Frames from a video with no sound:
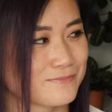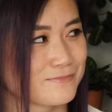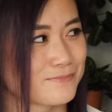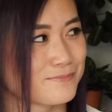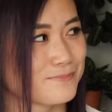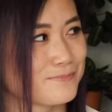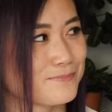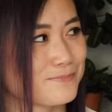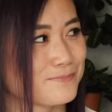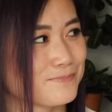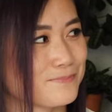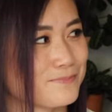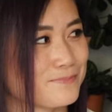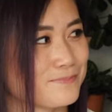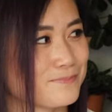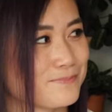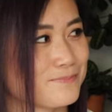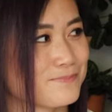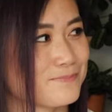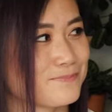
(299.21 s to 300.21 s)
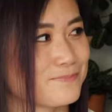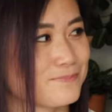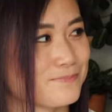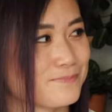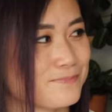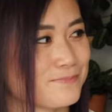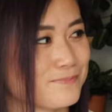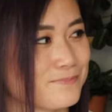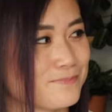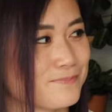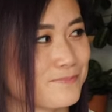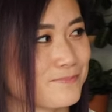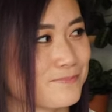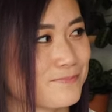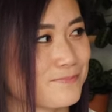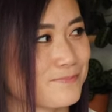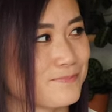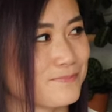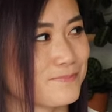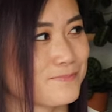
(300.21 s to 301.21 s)

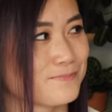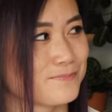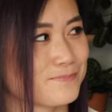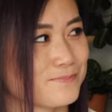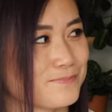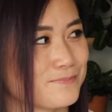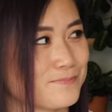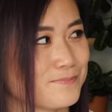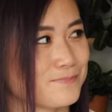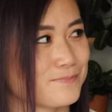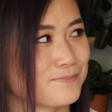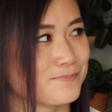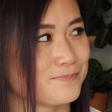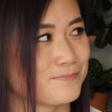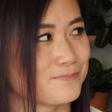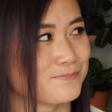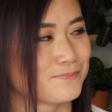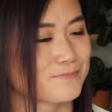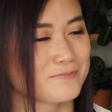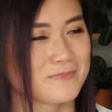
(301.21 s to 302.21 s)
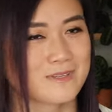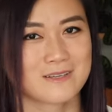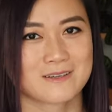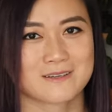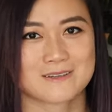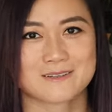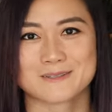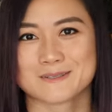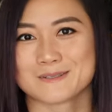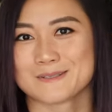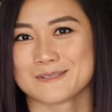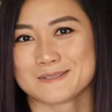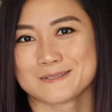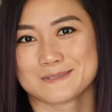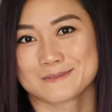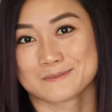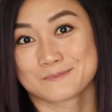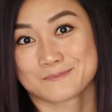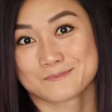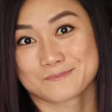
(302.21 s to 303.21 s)

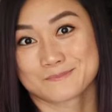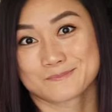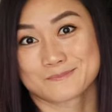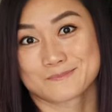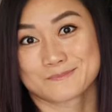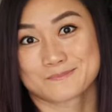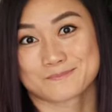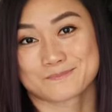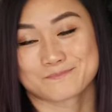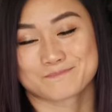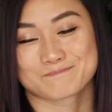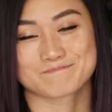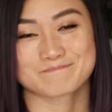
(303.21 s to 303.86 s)
[no speech]